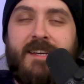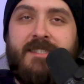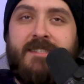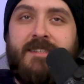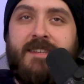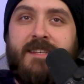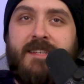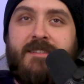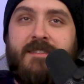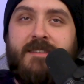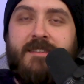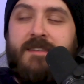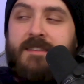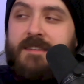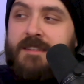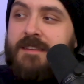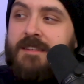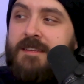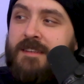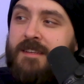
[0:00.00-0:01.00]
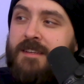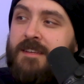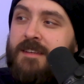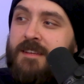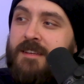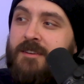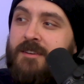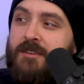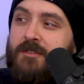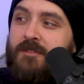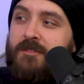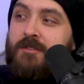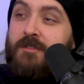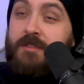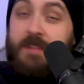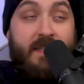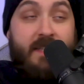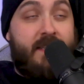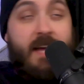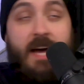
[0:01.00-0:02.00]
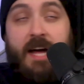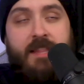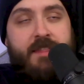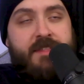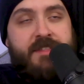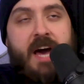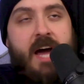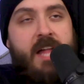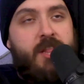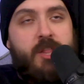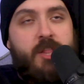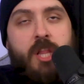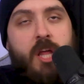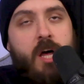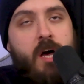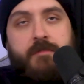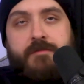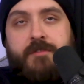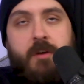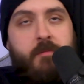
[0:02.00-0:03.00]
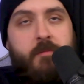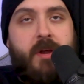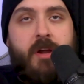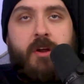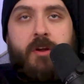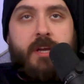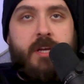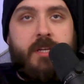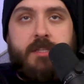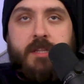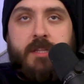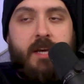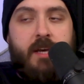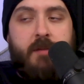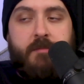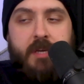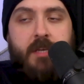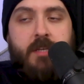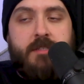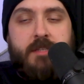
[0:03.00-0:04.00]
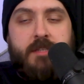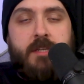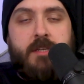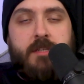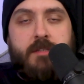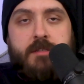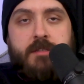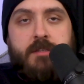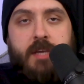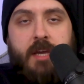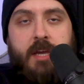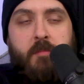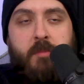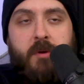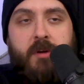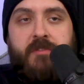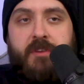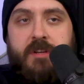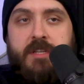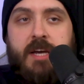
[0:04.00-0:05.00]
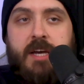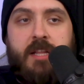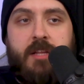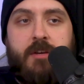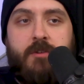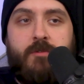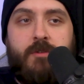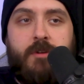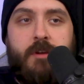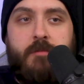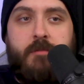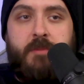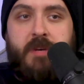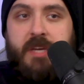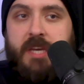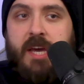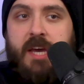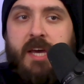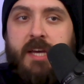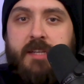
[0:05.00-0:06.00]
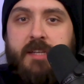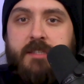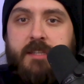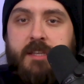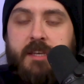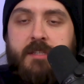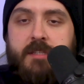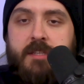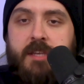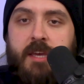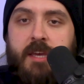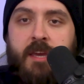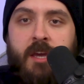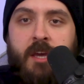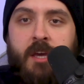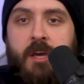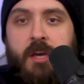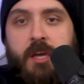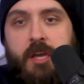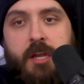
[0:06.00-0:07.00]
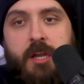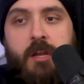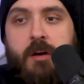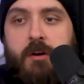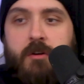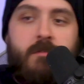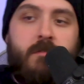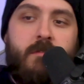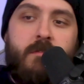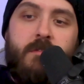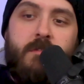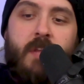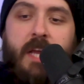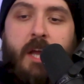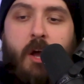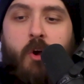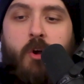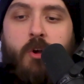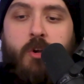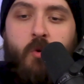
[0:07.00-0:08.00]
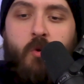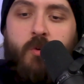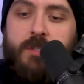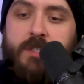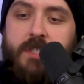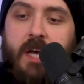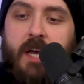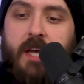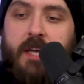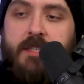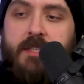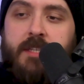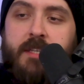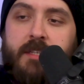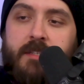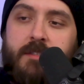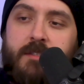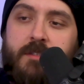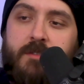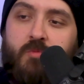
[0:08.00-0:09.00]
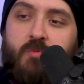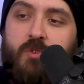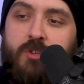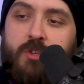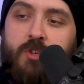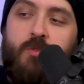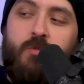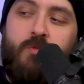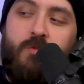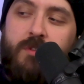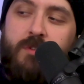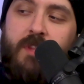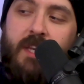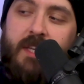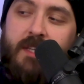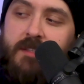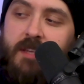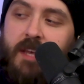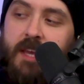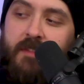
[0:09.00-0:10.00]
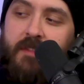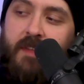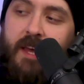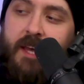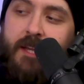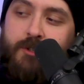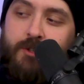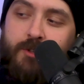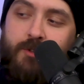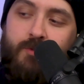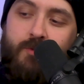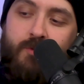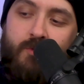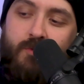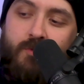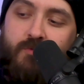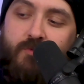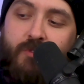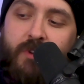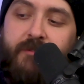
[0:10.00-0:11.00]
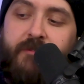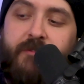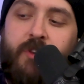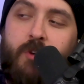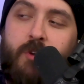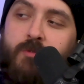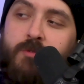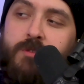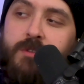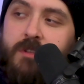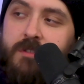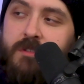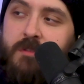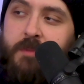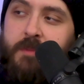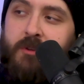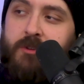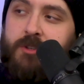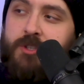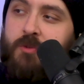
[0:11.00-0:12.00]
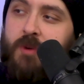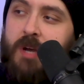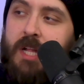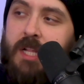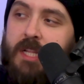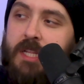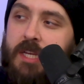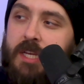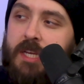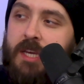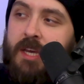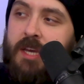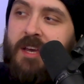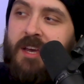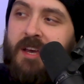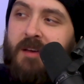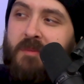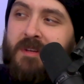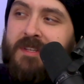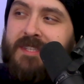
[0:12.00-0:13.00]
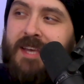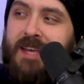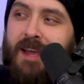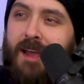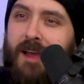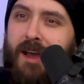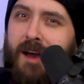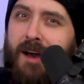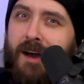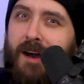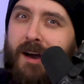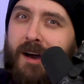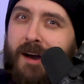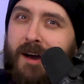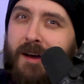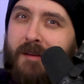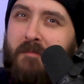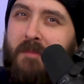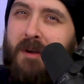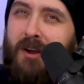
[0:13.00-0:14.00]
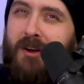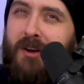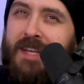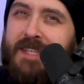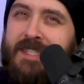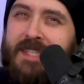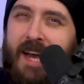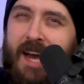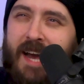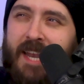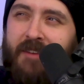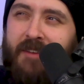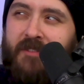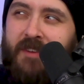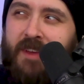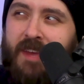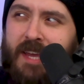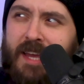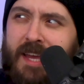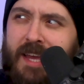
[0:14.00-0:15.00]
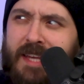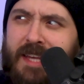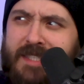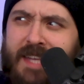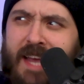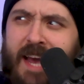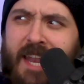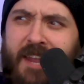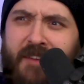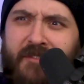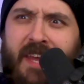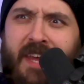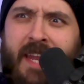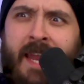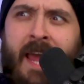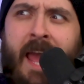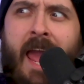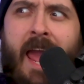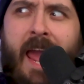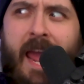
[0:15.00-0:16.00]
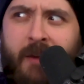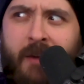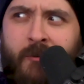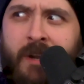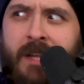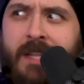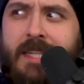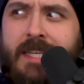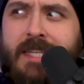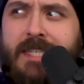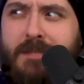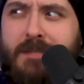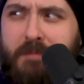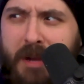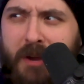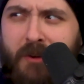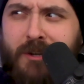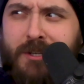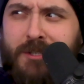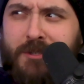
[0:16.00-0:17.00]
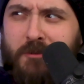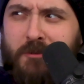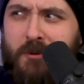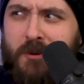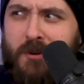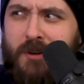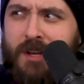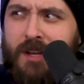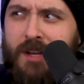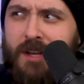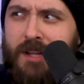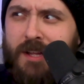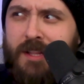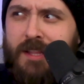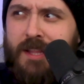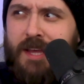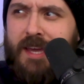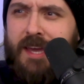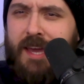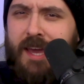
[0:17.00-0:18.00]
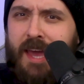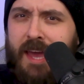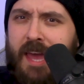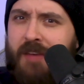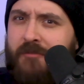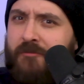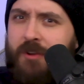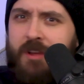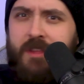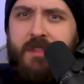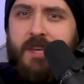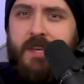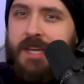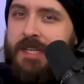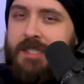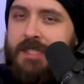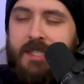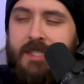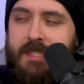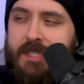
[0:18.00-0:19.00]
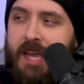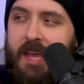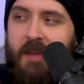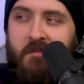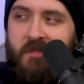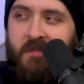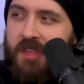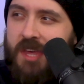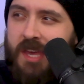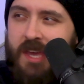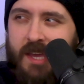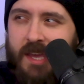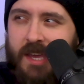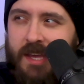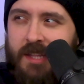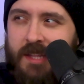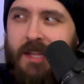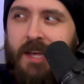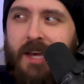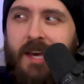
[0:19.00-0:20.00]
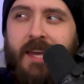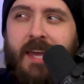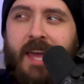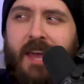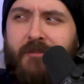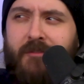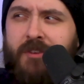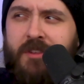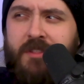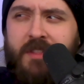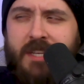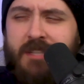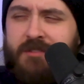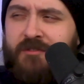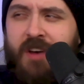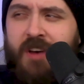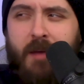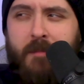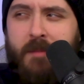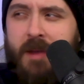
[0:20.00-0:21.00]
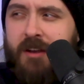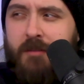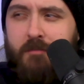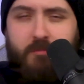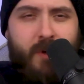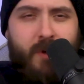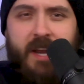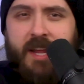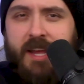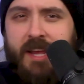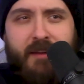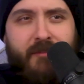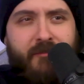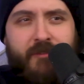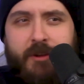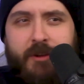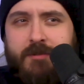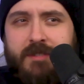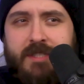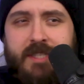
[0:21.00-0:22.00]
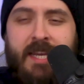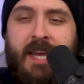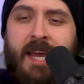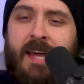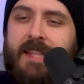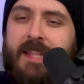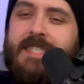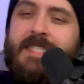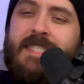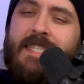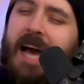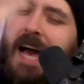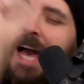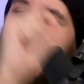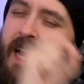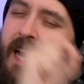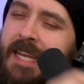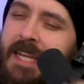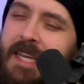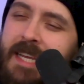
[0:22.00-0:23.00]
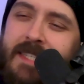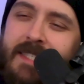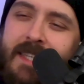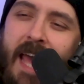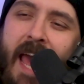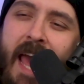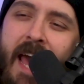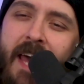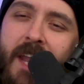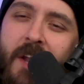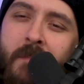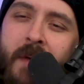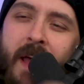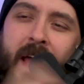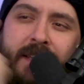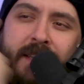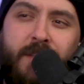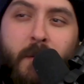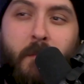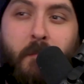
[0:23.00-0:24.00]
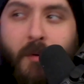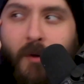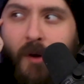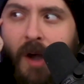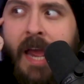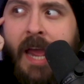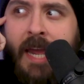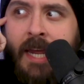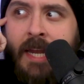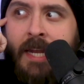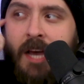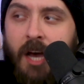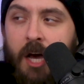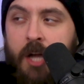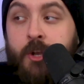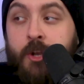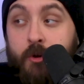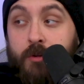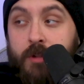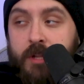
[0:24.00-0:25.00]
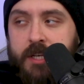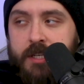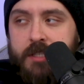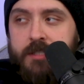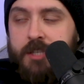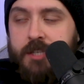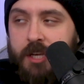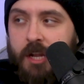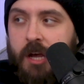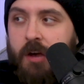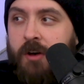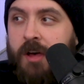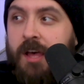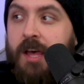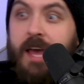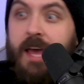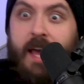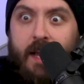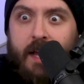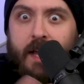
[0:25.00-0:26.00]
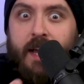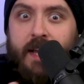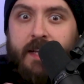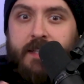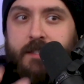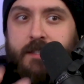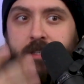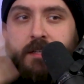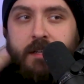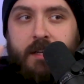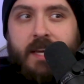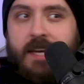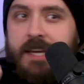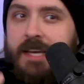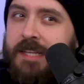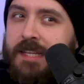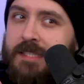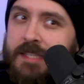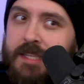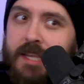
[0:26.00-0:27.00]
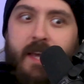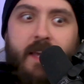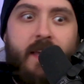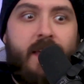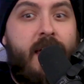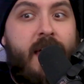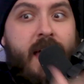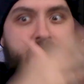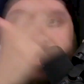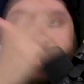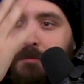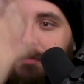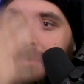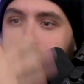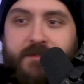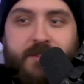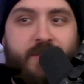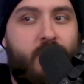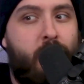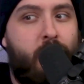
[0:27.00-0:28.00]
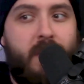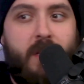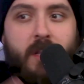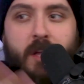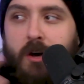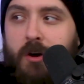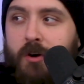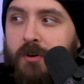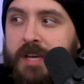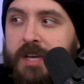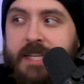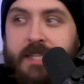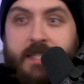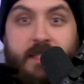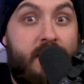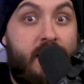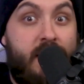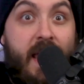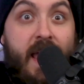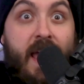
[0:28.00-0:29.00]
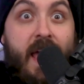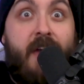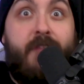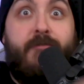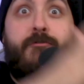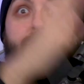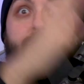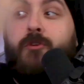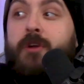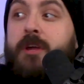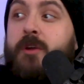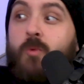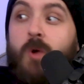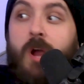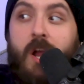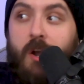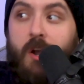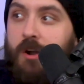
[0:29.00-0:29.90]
It's it's it's like the Force. That's I, I love comparing it to that because it is like a perfect allegory. But yeah, it, it's like you know, like hardcore scientists will use things like that to refute spirituality. Mm-hmm. But it's like, bro, it's You're kind of it, bro. it's kind of inherently spiritual. Like everything is the same thing. Like everything's vibrating at a frequency. The tiniest atom has a brain, a nucleus. You know, mm-hmm. has it's like as above, so below is yeah. everywhere.